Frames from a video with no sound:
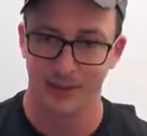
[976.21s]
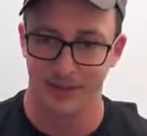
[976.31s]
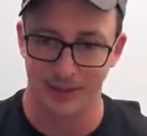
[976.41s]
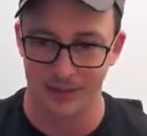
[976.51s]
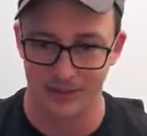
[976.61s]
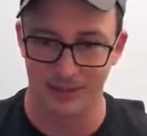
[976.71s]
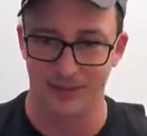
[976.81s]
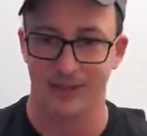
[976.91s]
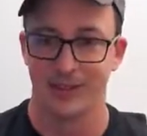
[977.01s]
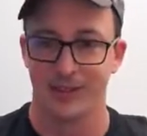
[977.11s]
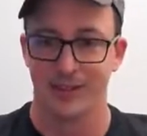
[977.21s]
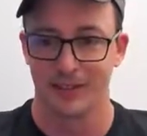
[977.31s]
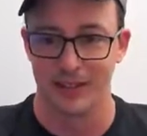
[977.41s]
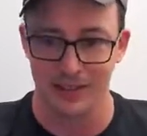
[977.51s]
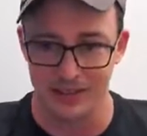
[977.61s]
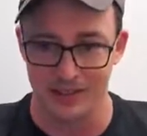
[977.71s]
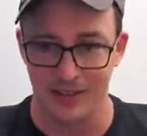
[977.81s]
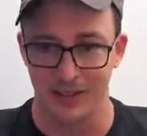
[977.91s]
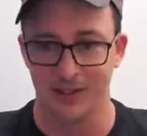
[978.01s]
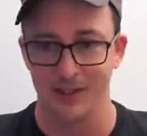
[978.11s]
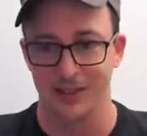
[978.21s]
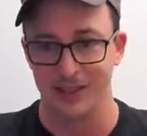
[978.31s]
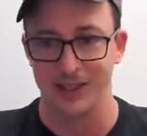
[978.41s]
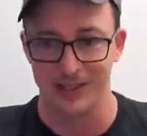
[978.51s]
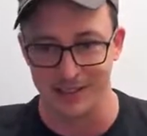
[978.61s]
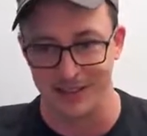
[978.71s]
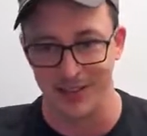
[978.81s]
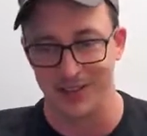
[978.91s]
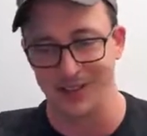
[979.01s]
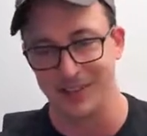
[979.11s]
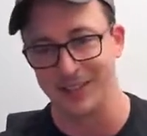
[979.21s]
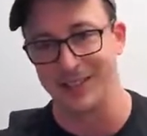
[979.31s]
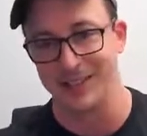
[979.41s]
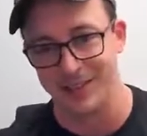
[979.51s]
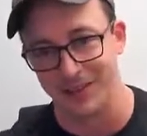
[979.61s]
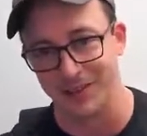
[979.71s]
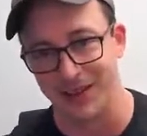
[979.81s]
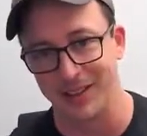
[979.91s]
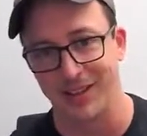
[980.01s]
it's done, delete, it's done, delete, it's done, right?